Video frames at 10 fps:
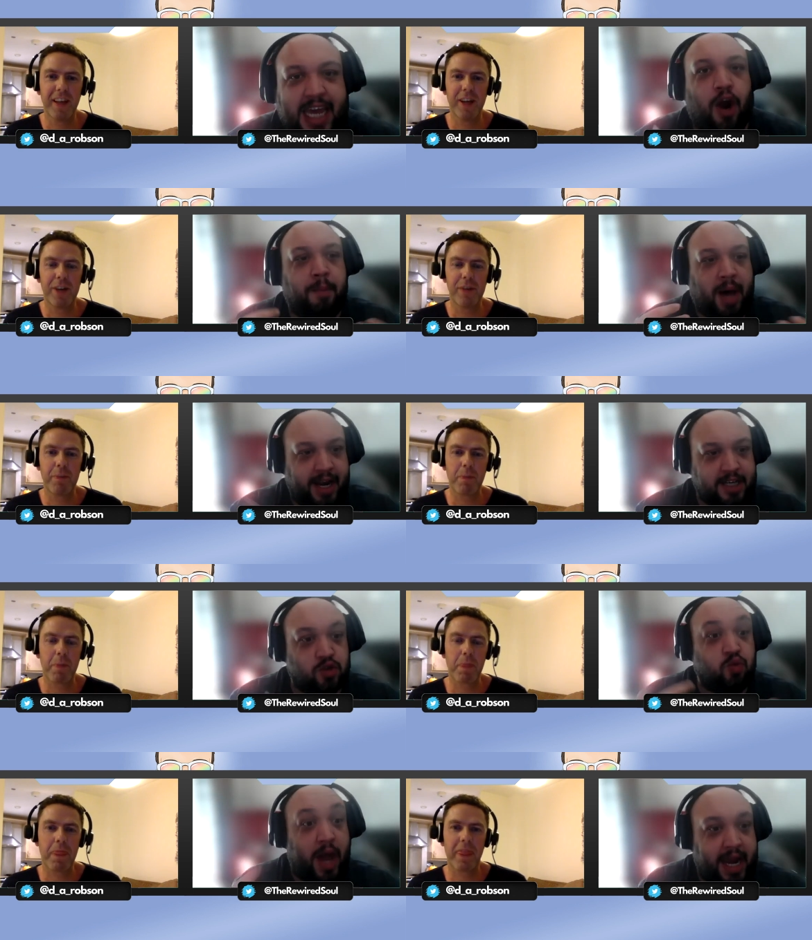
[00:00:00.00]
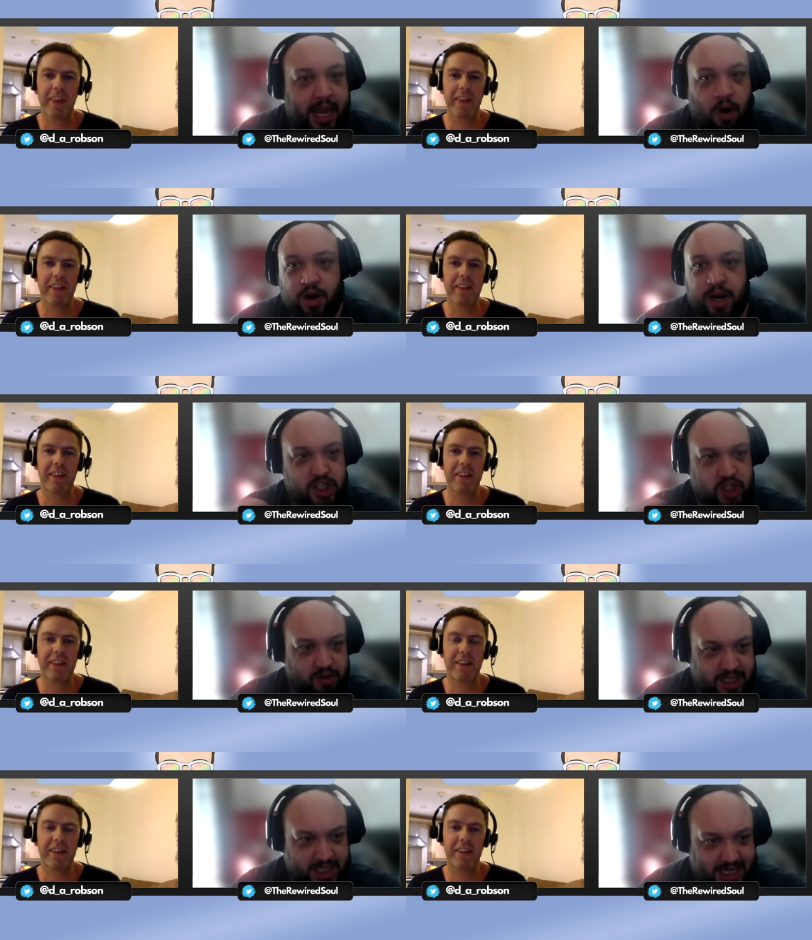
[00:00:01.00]
Speaker 1: of get our bodies ready or in a
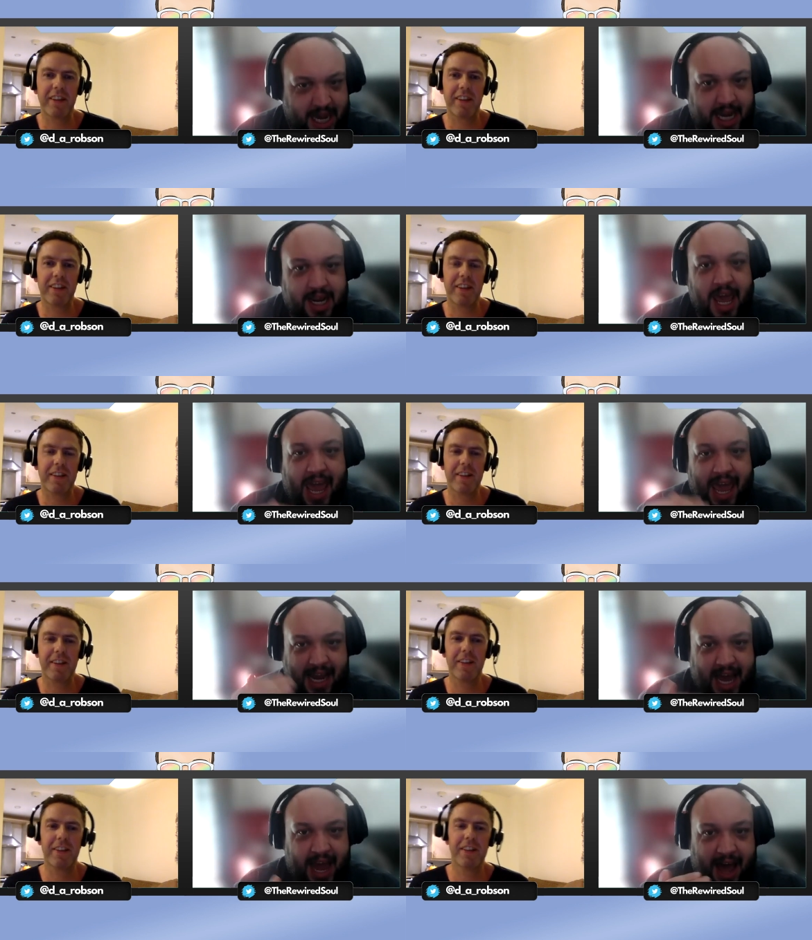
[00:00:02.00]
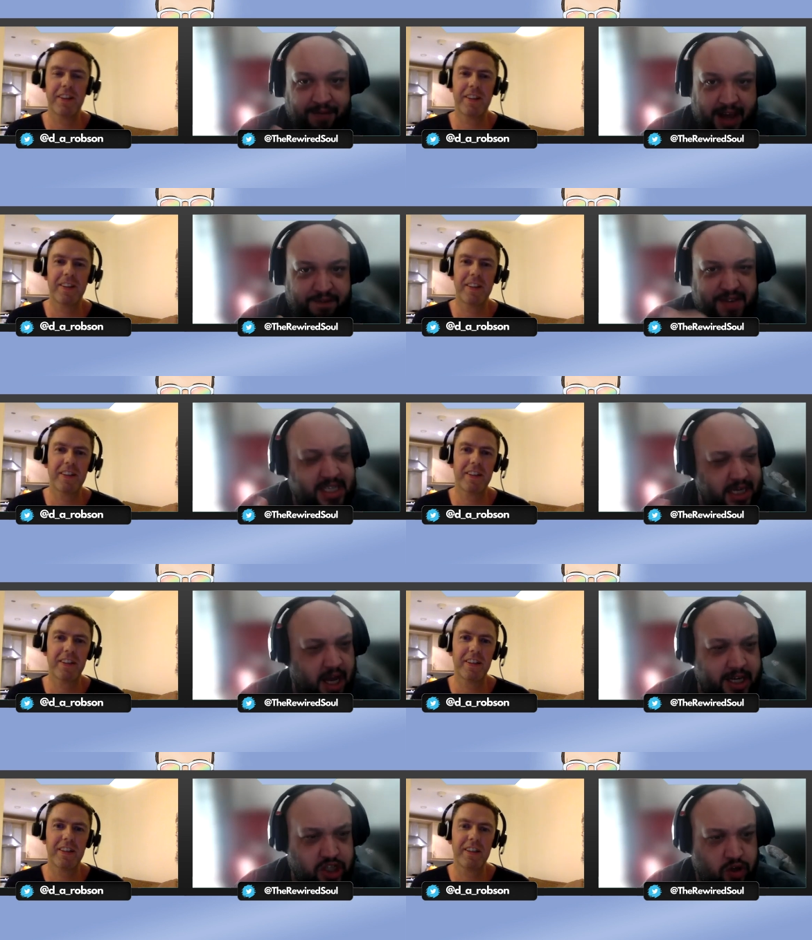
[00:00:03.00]
certain state and kind of have like
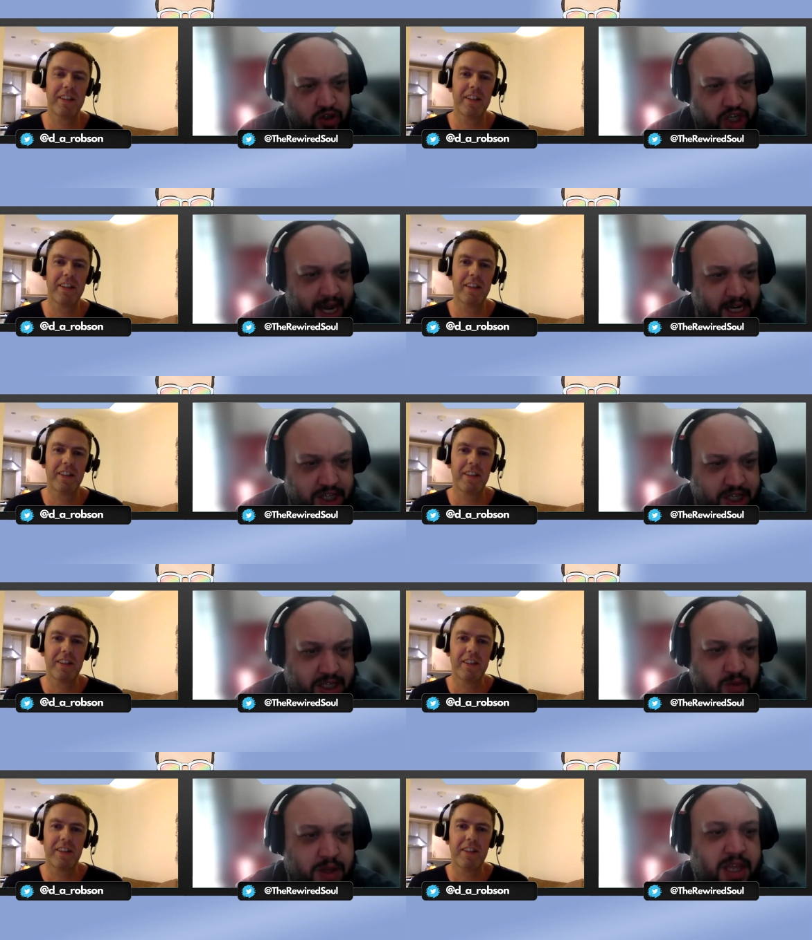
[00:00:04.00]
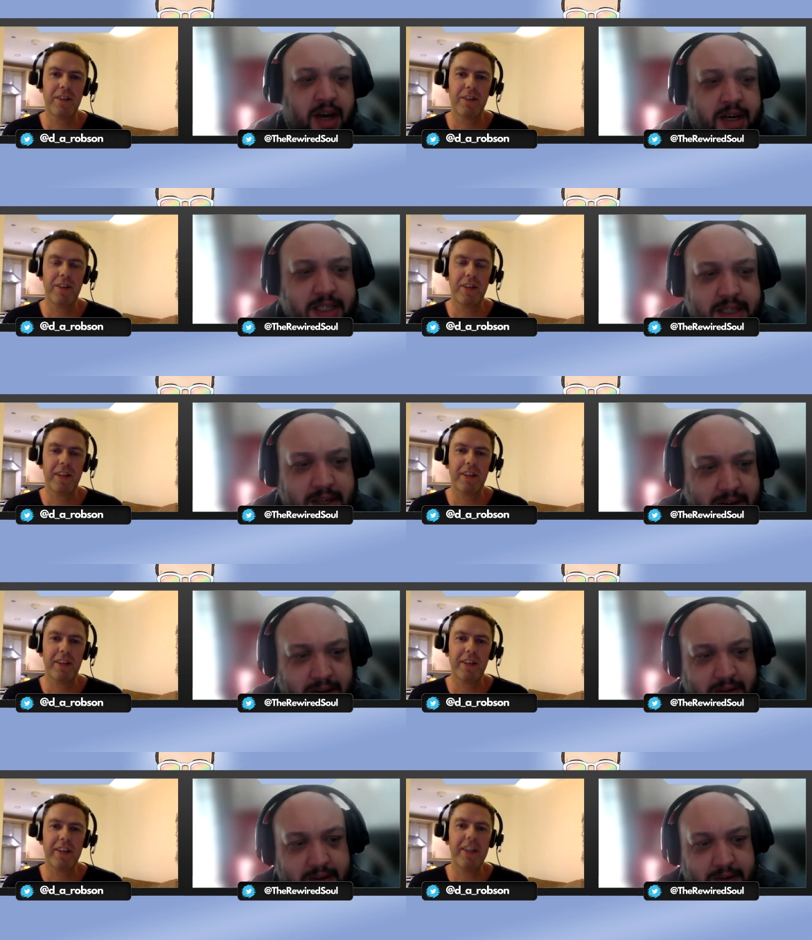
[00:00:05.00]
physiological changes within us?
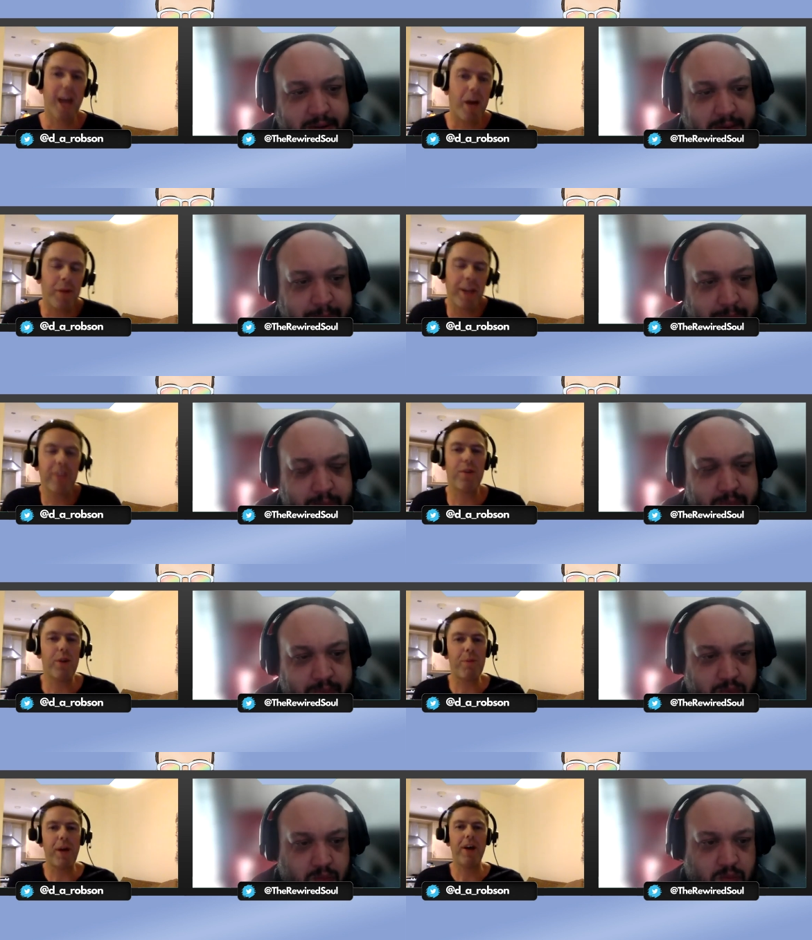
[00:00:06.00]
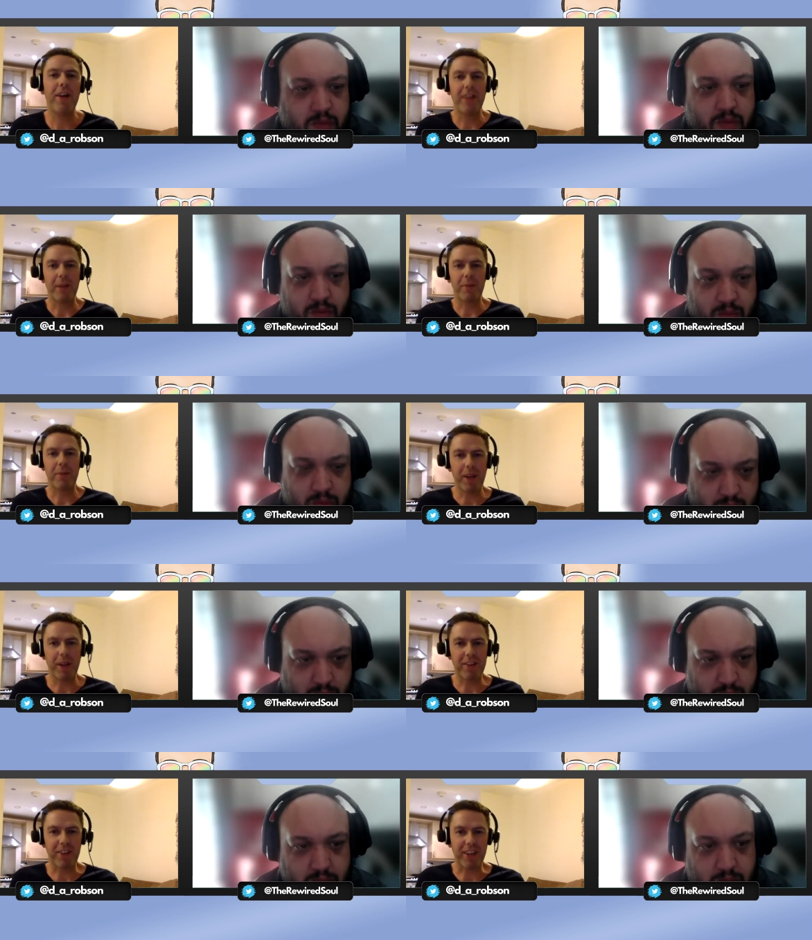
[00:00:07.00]
Speaker 2: Yeah, I mean, it's all about
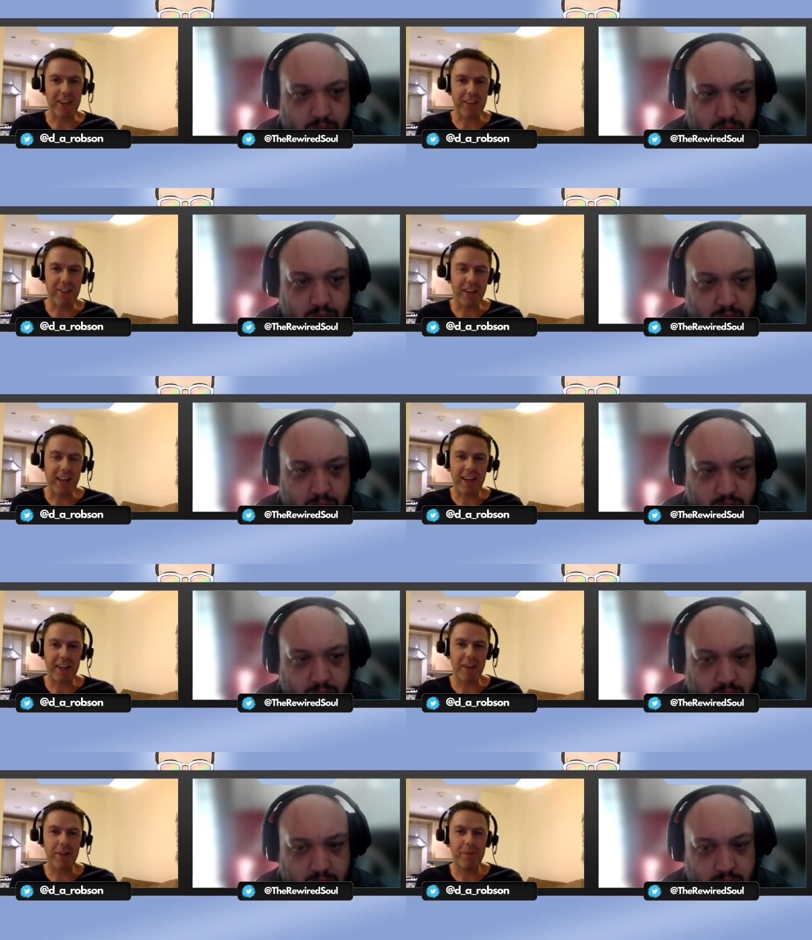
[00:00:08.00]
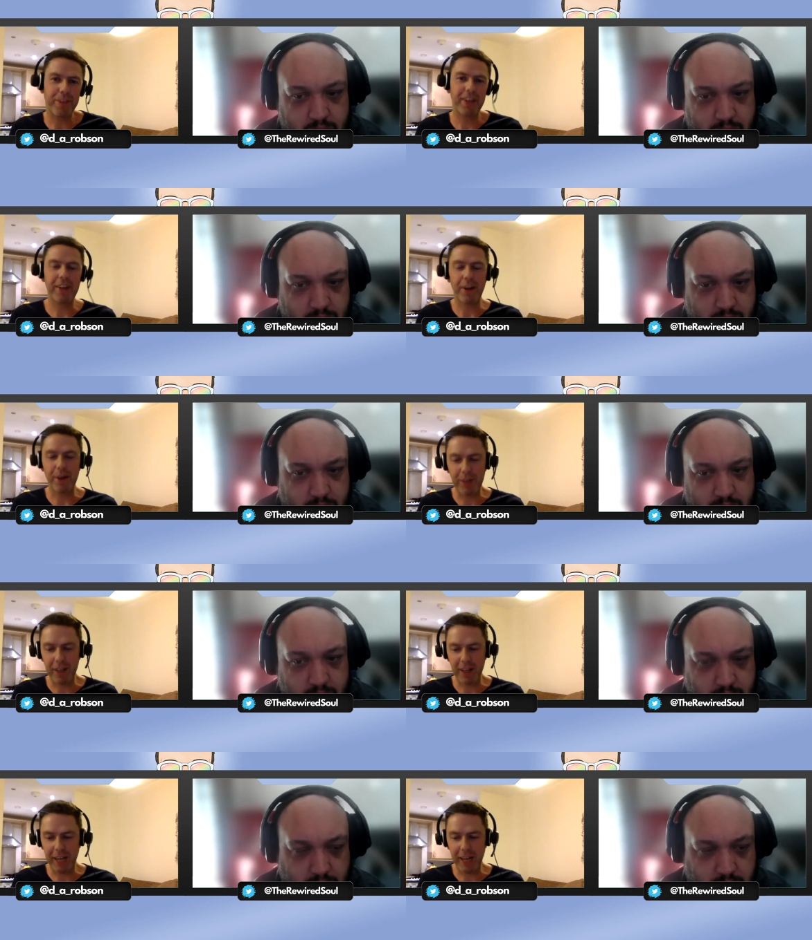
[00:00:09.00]
adaptability. And actually, like, I, you know, I
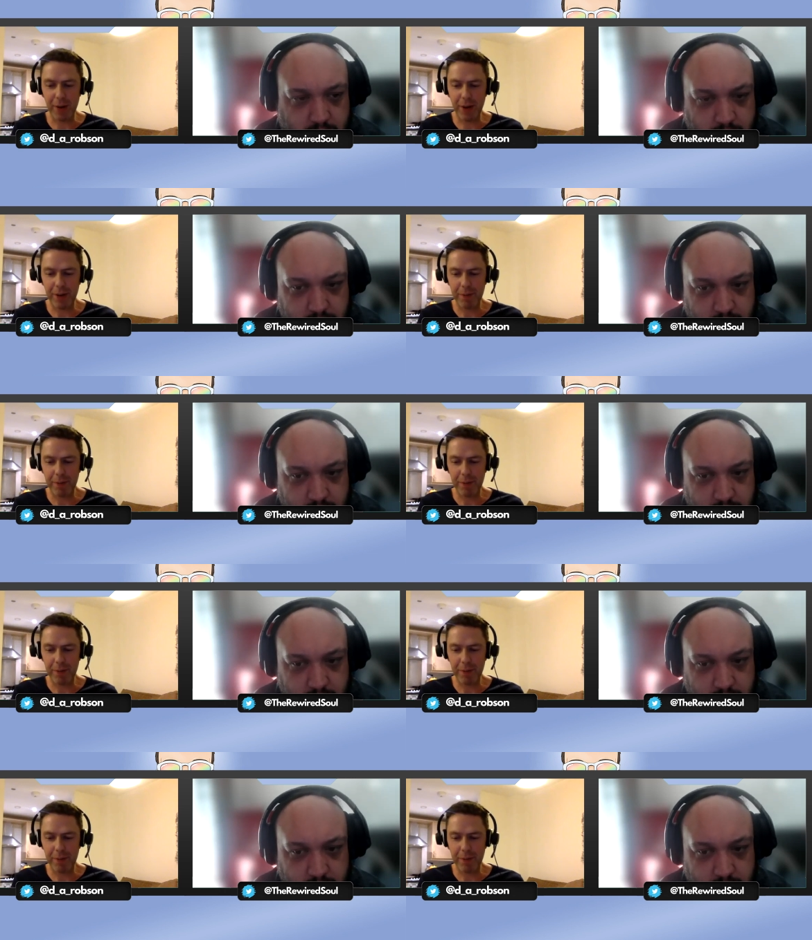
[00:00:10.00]
think like our